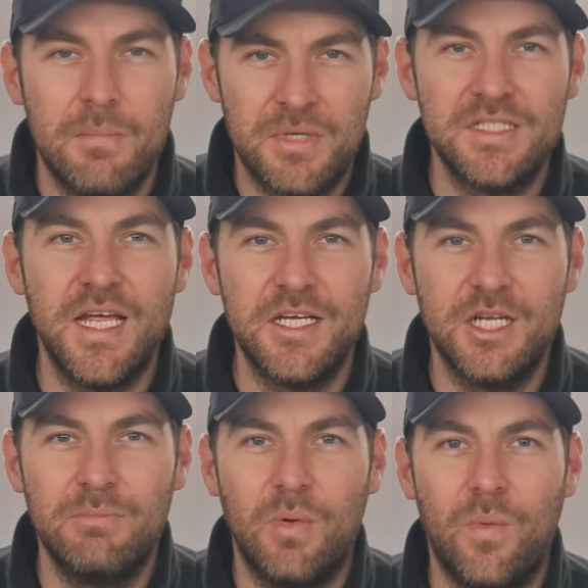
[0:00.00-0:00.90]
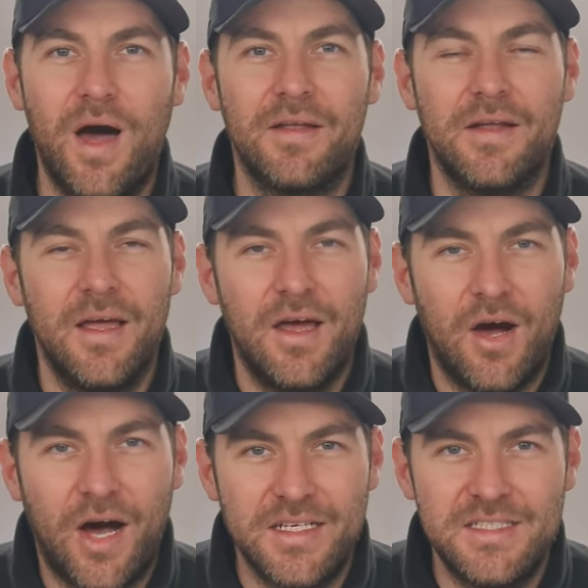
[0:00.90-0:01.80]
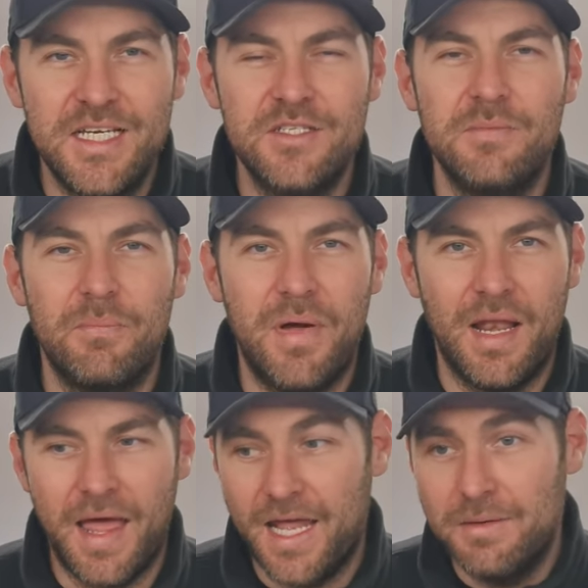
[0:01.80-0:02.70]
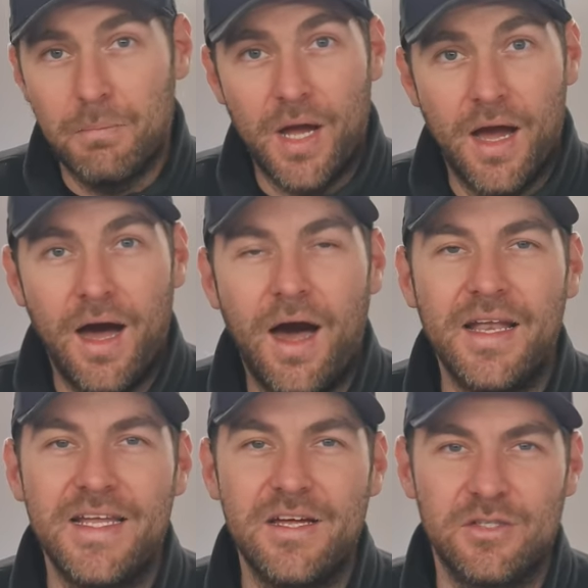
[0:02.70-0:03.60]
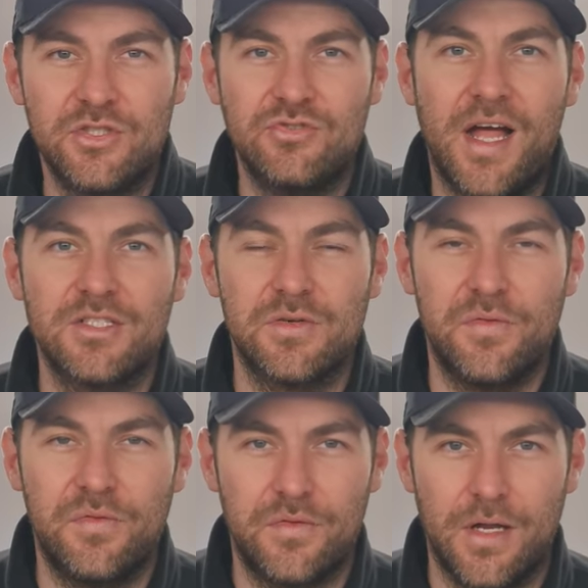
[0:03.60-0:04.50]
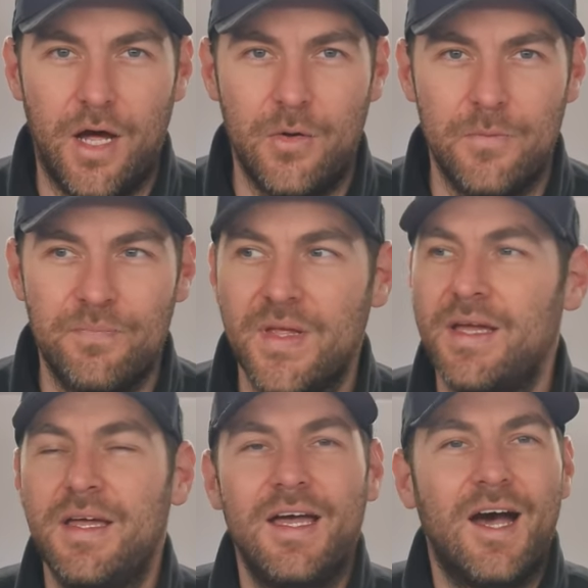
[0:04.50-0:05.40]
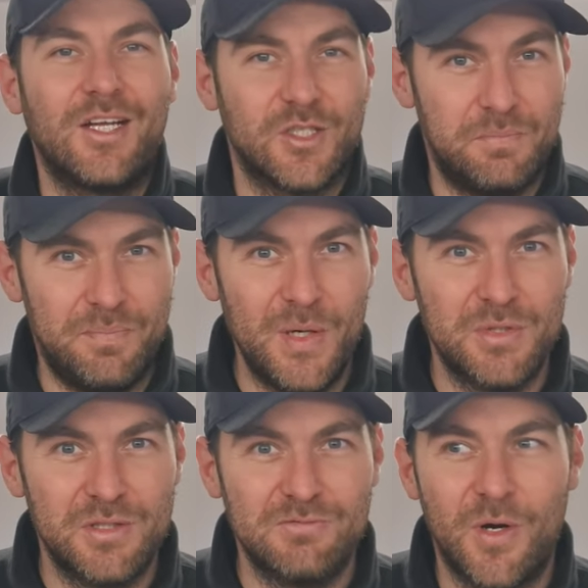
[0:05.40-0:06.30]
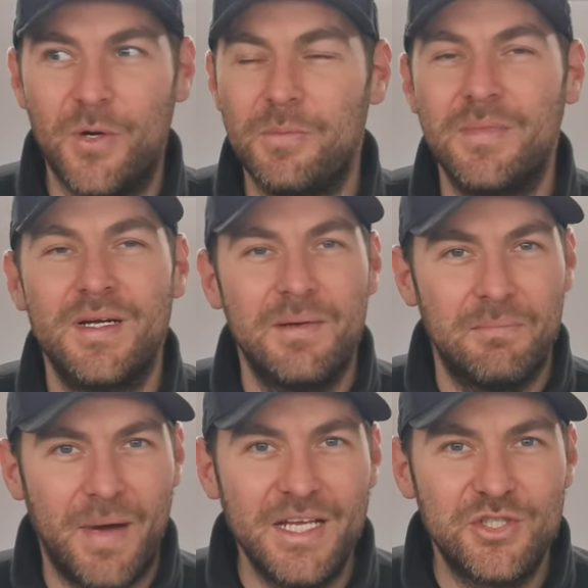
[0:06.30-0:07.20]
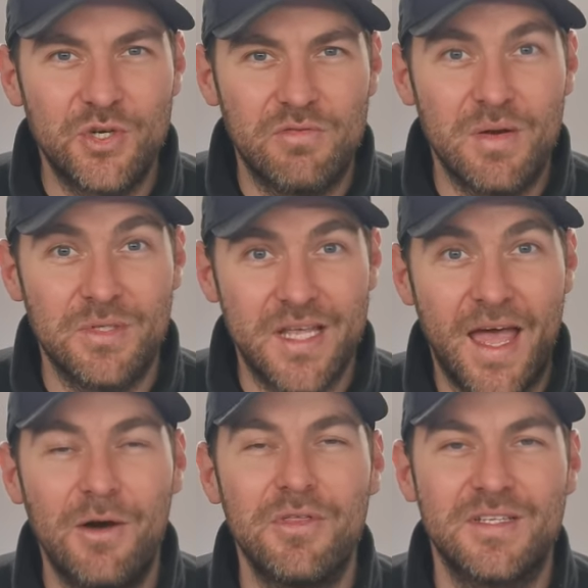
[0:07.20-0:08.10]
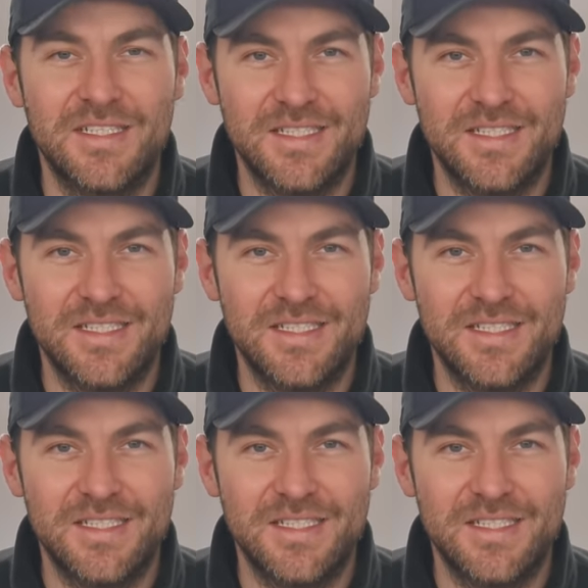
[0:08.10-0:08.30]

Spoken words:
Mistake number one, I didn't plan my honey extraction flow. I just built a room, made sure it was health and